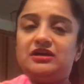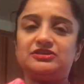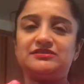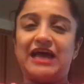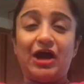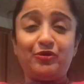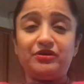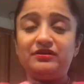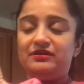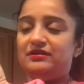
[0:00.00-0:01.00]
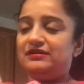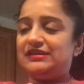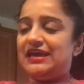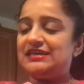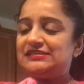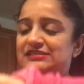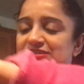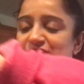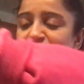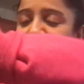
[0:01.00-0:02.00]
sour
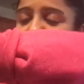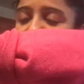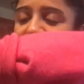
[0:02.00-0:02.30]
taste, so